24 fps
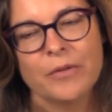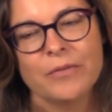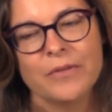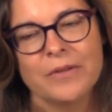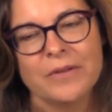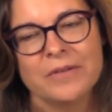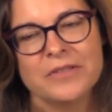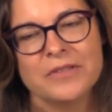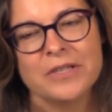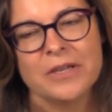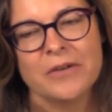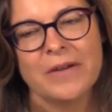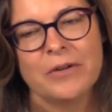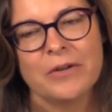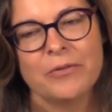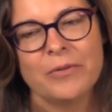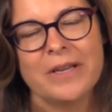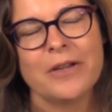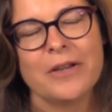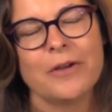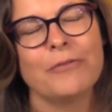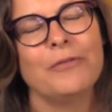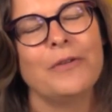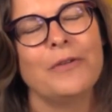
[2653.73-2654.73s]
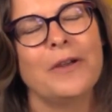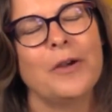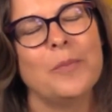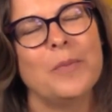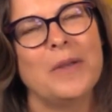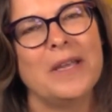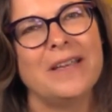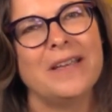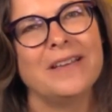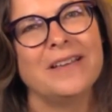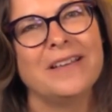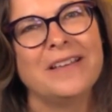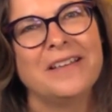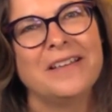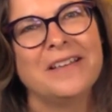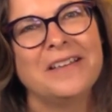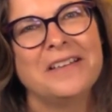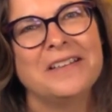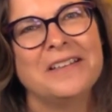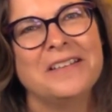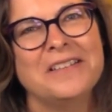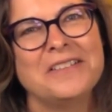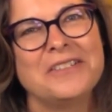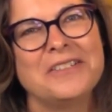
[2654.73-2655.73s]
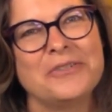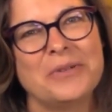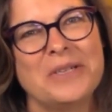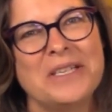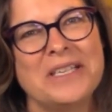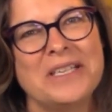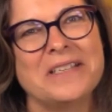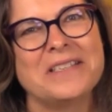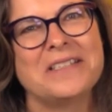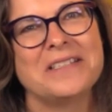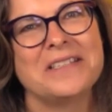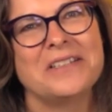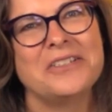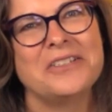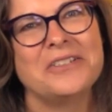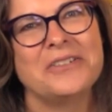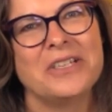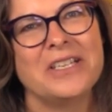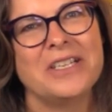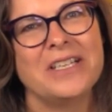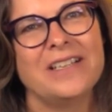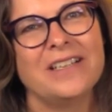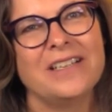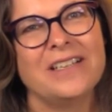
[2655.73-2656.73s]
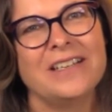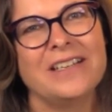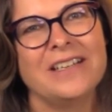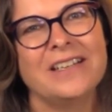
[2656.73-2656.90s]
so Enrico Fermi, this 20th century,